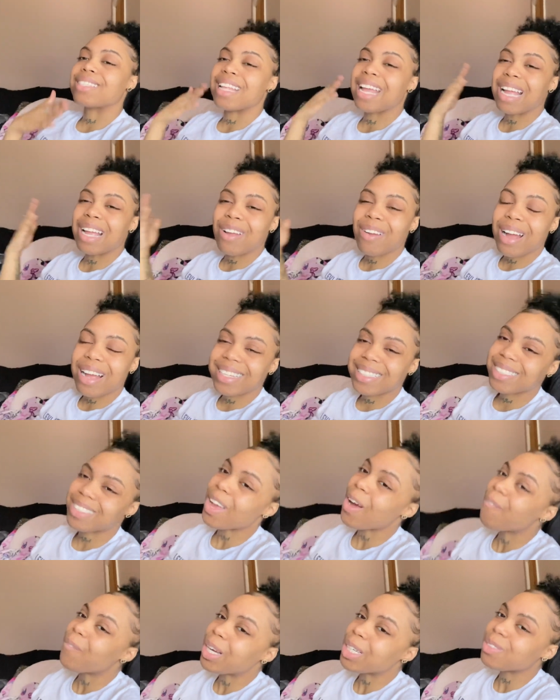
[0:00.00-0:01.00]
Thank you guys
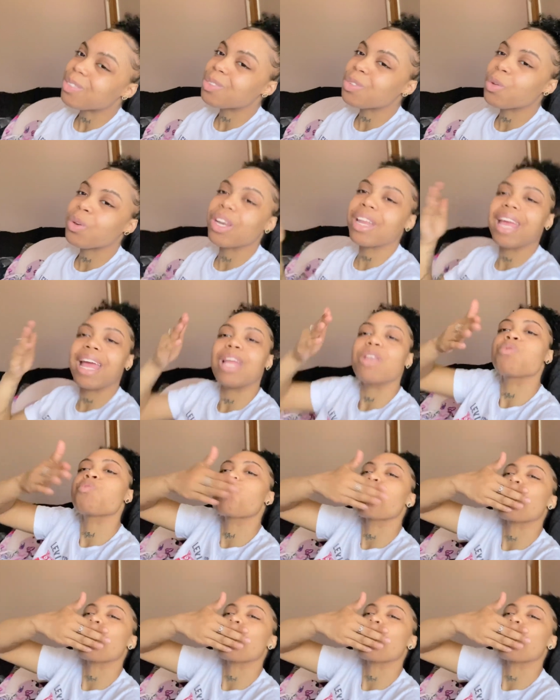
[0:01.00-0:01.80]
so much for tuning in.